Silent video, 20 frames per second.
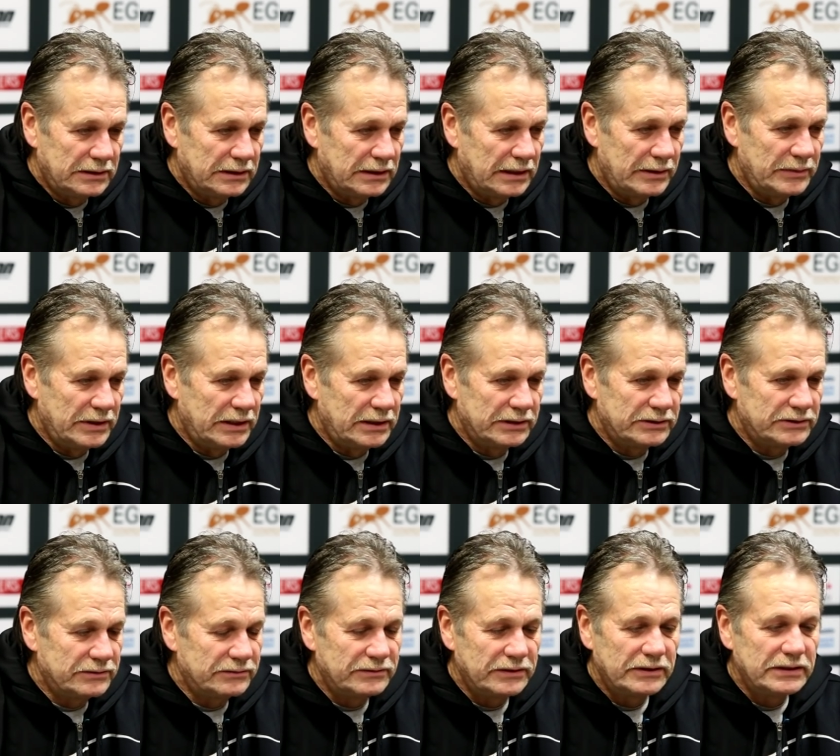I mean,
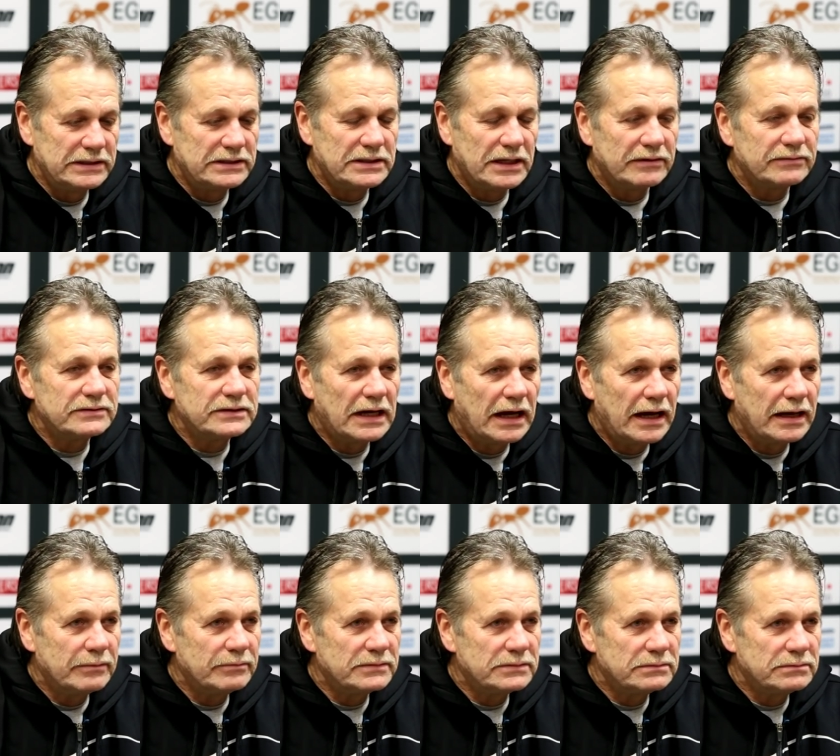it's a very tough
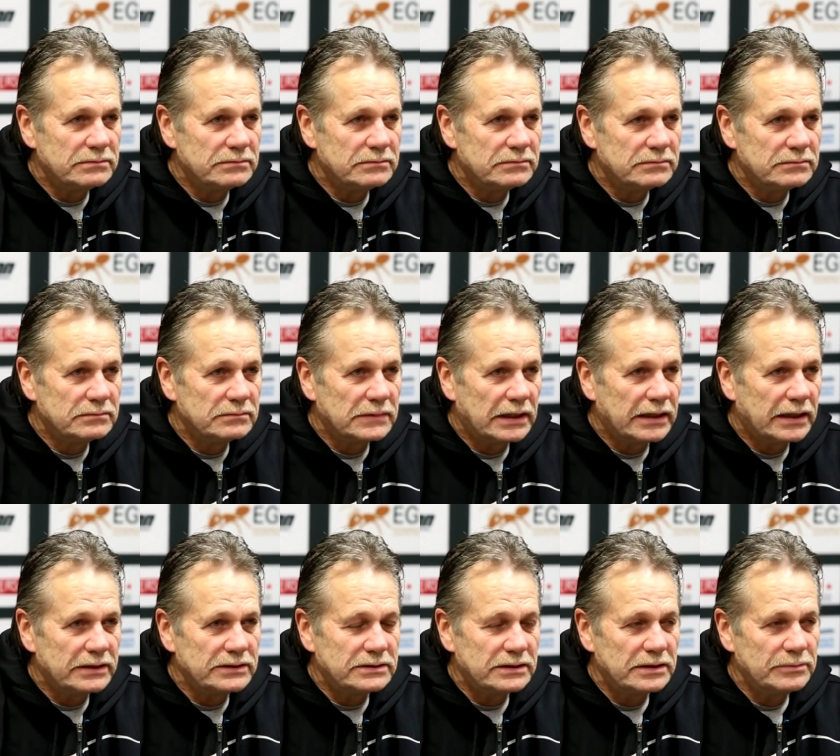time, like
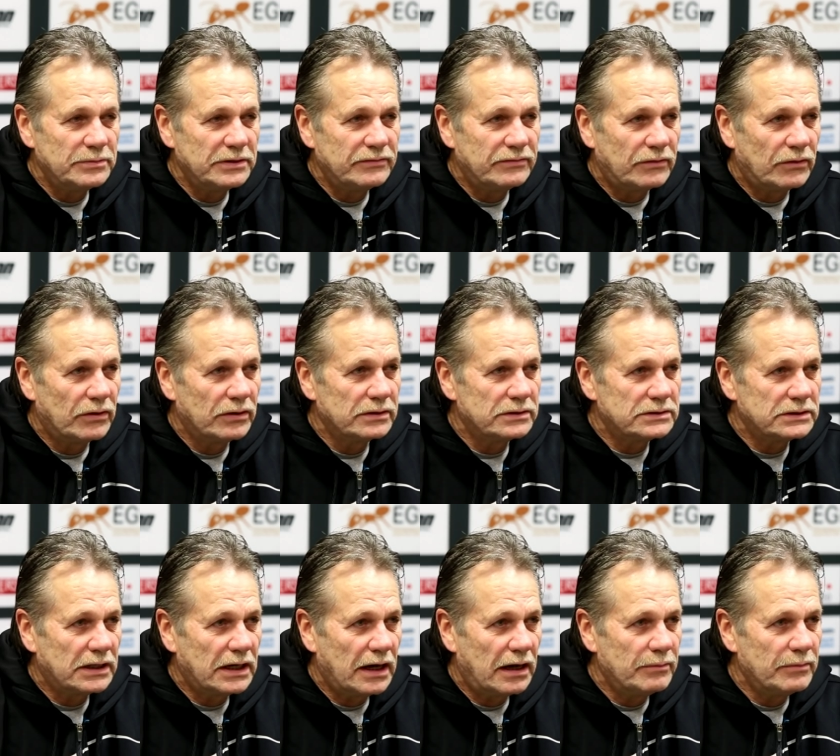I said before,
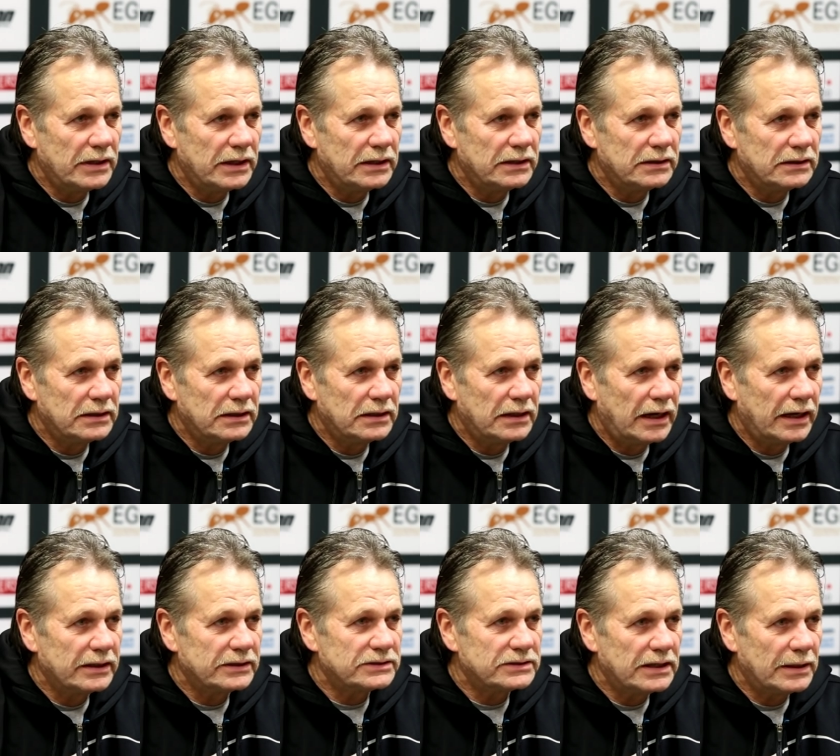to come in, and I
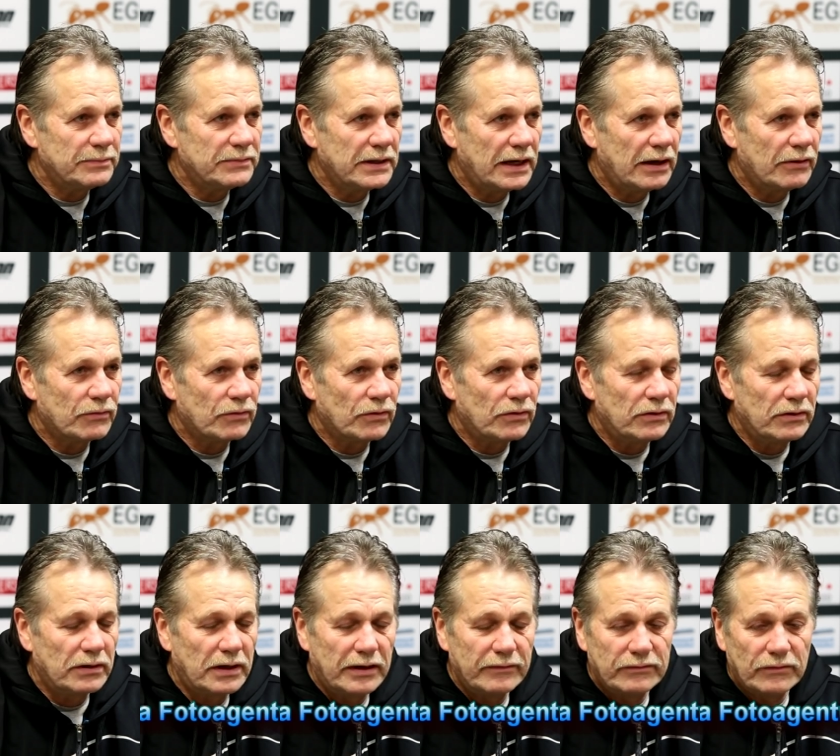accept that
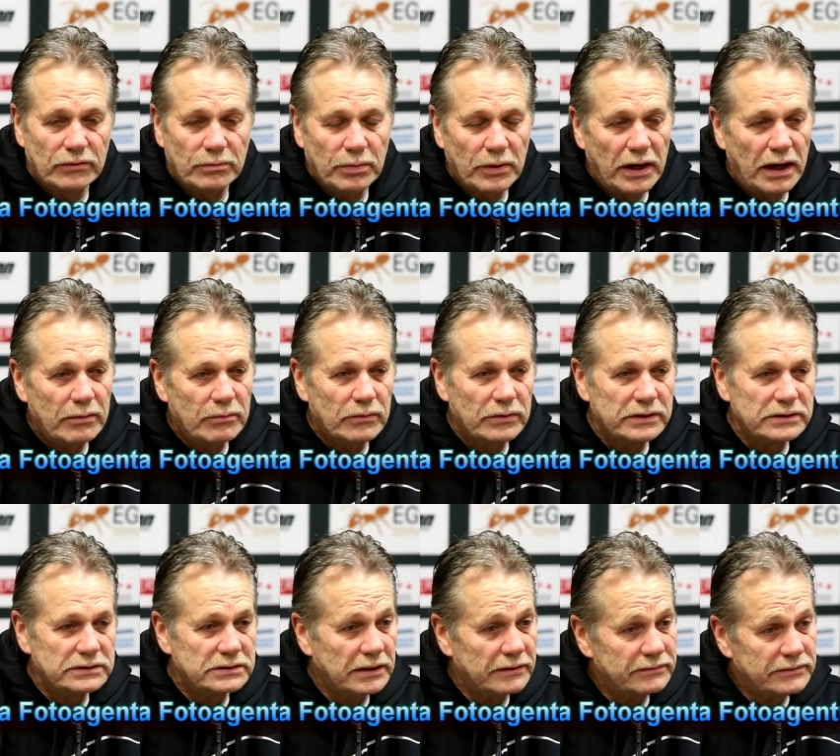role. I have no problem
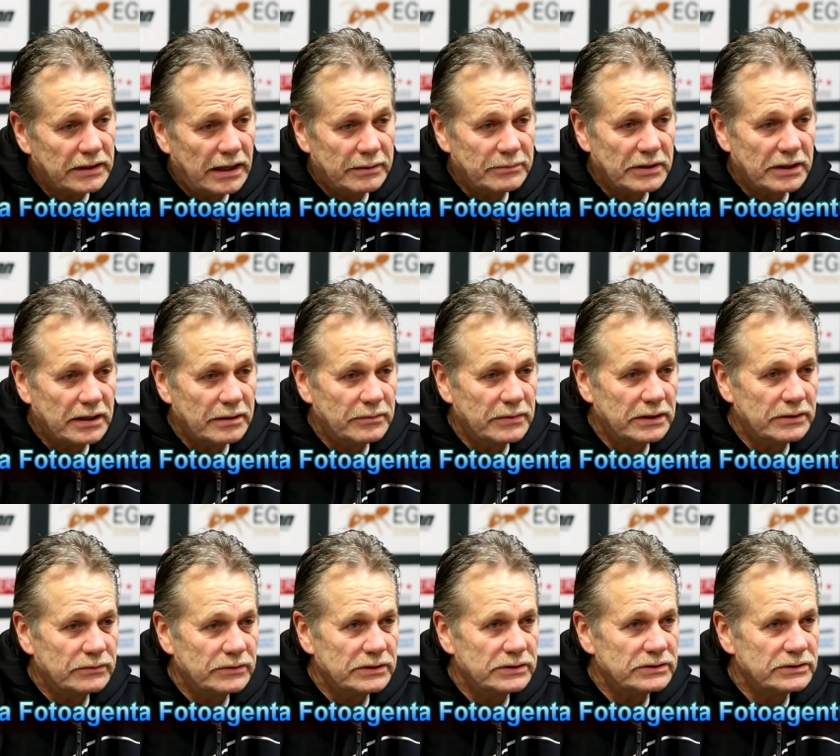with a tough time to come
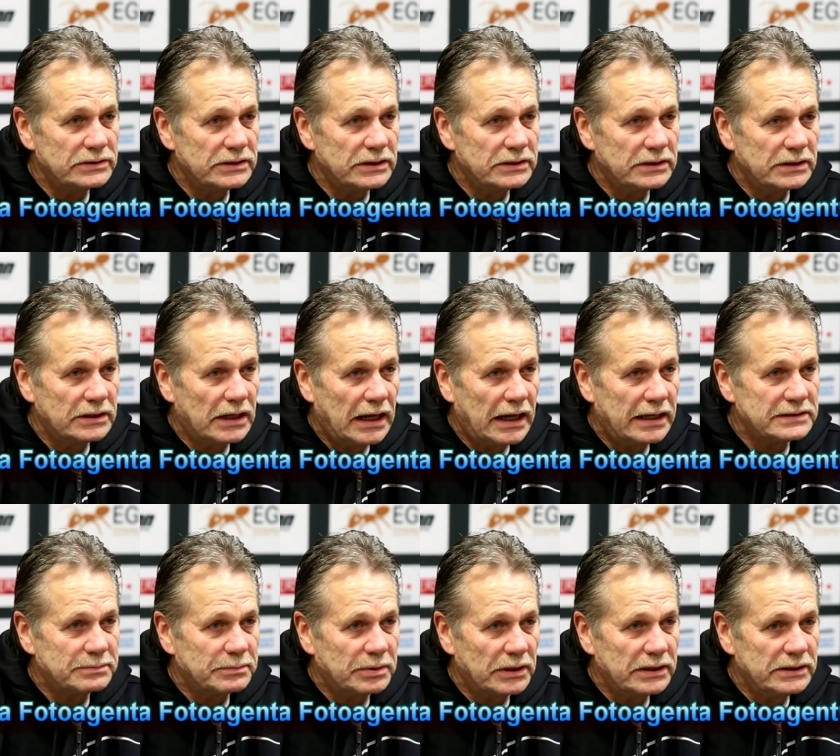in when you're sitting in
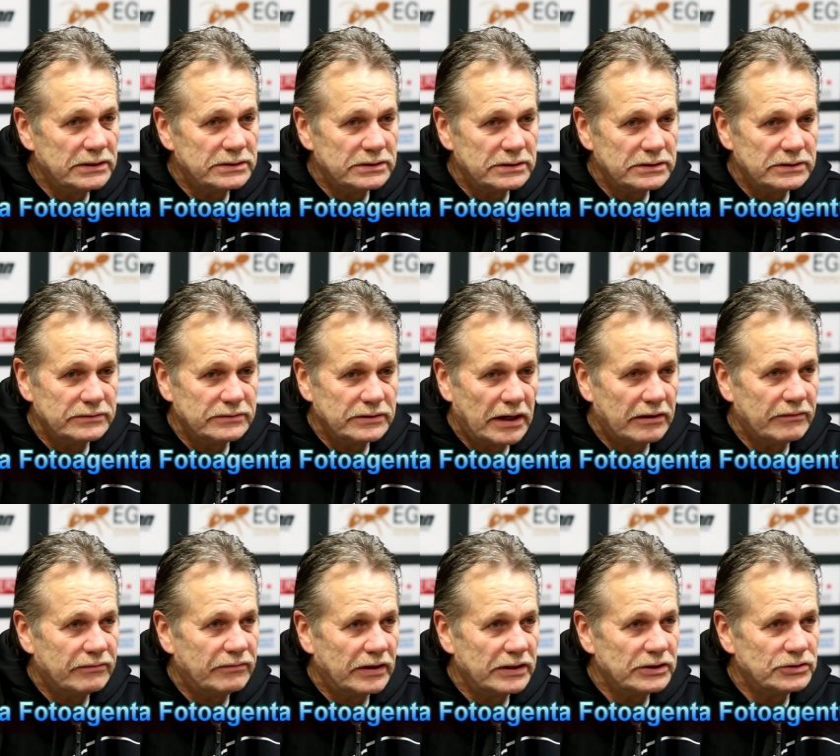last place and you've got to
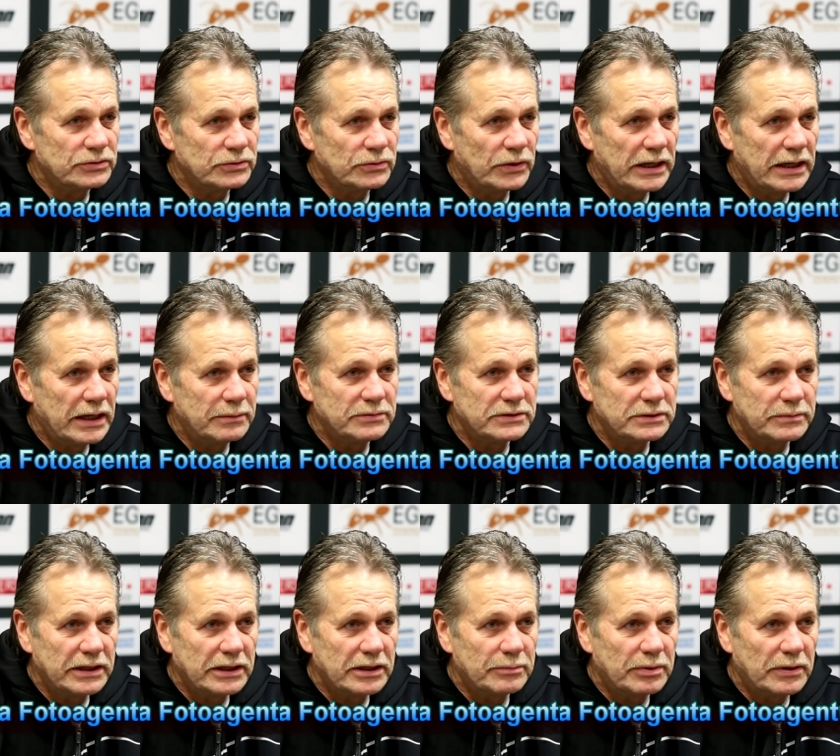fight your way up to
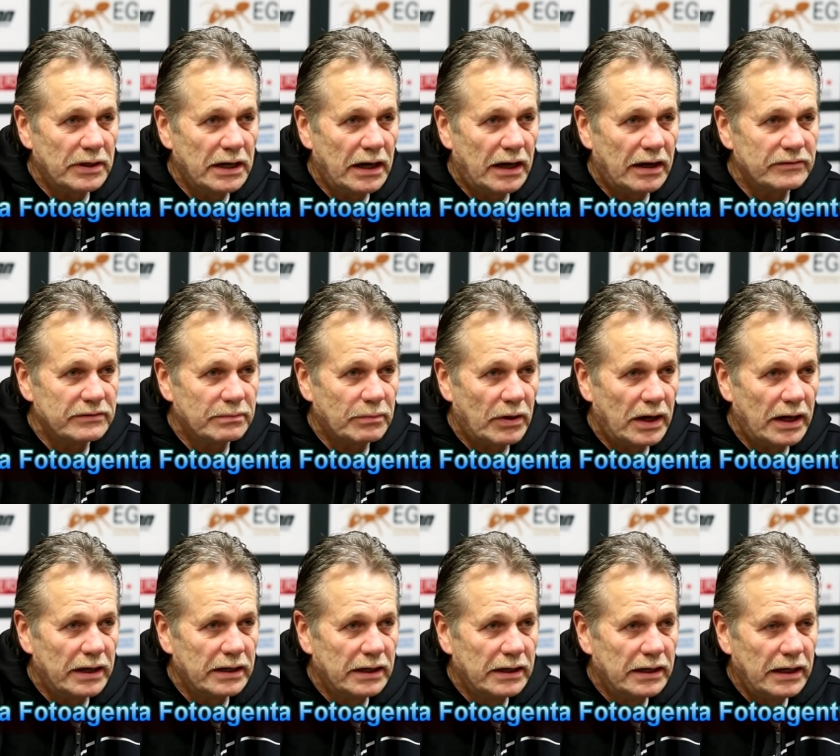make a playoff
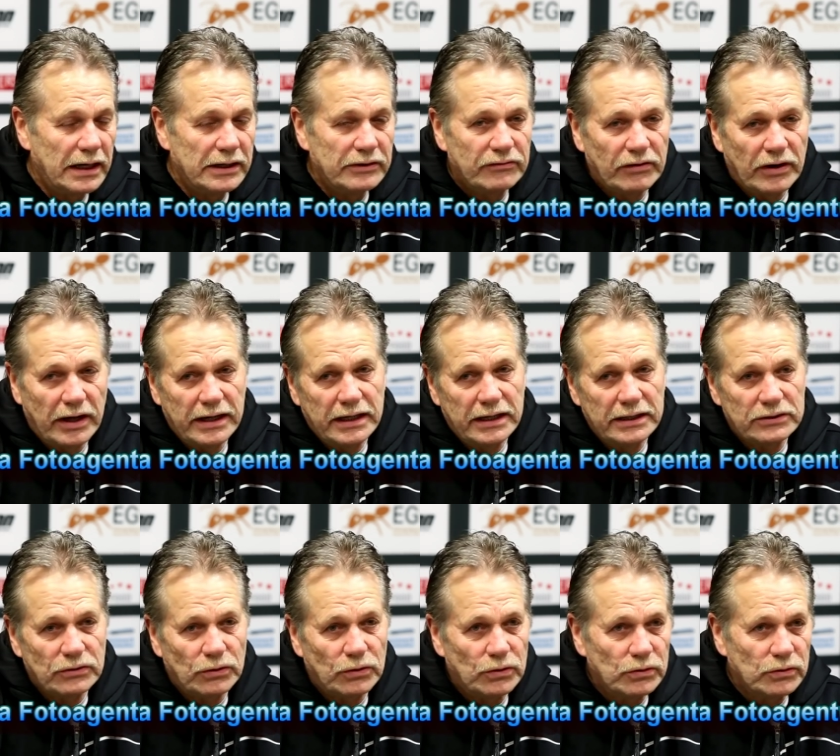spot and try and get
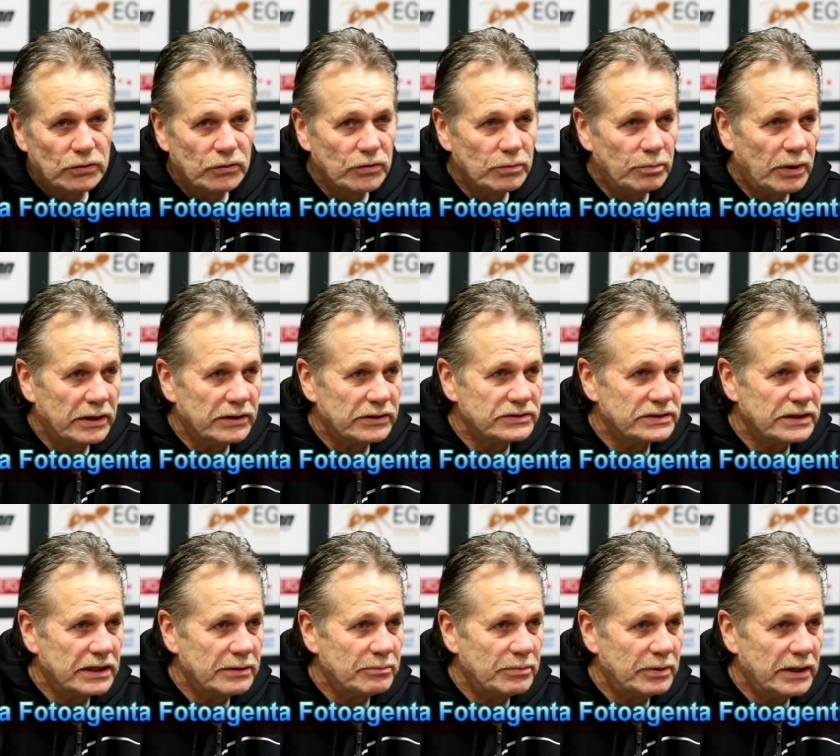the whole group on the
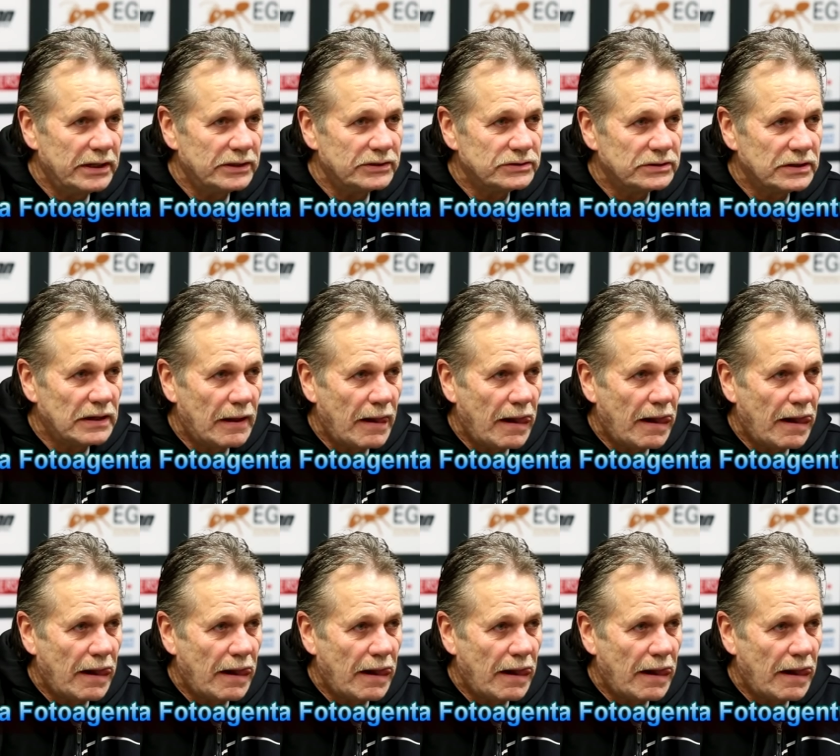same page.